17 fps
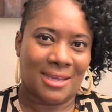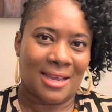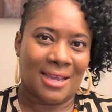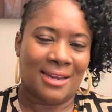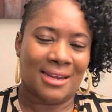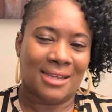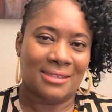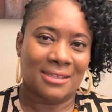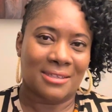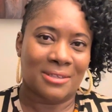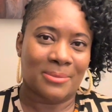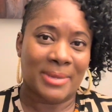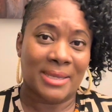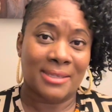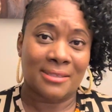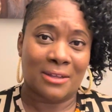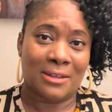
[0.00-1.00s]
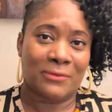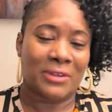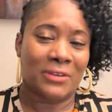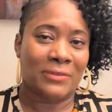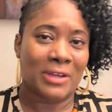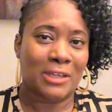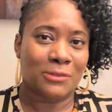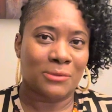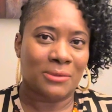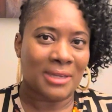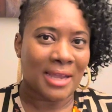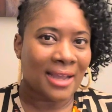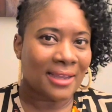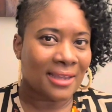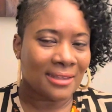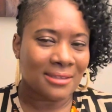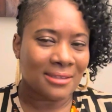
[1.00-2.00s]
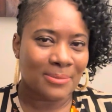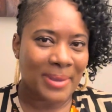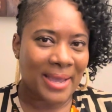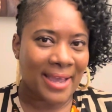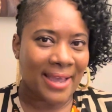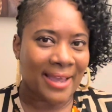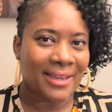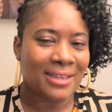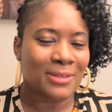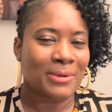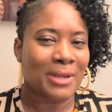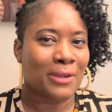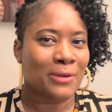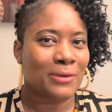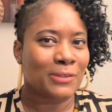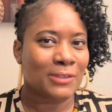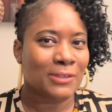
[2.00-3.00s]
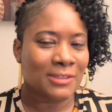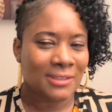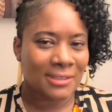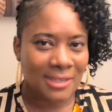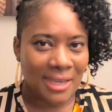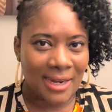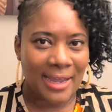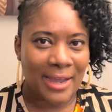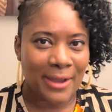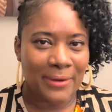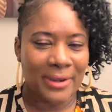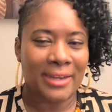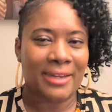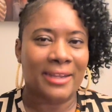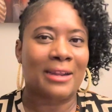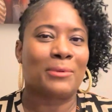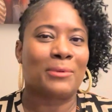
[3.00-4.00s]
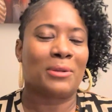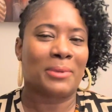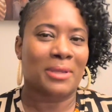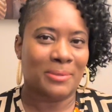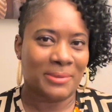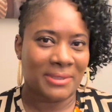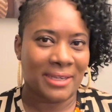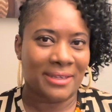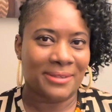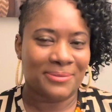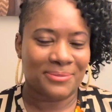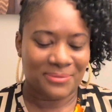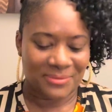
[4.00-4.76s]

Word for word: And I said to myself, if I do not get this bag, it's probably going to sell out and then I'm going to be upset.